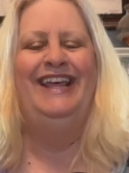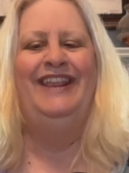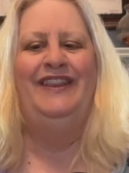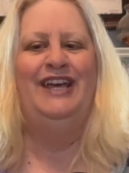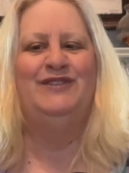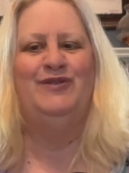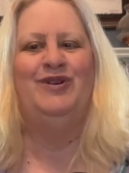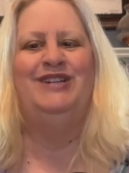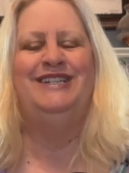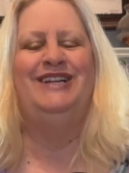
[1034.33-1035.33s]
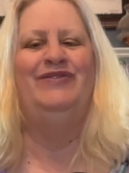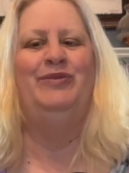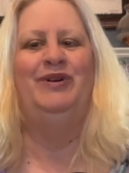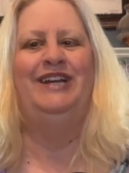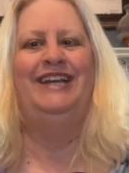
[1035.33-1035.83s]
thanks for watching,
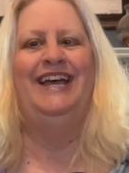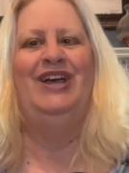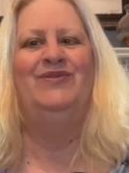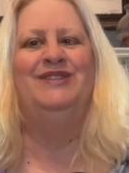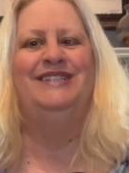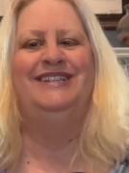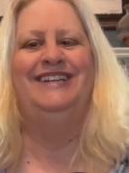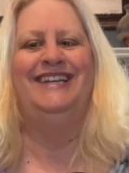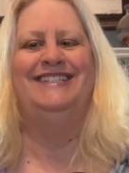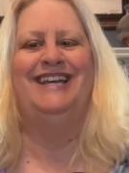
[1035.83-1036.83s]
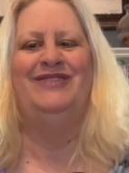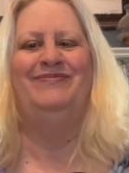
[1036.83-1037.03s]
everybody, and we'll see you next time.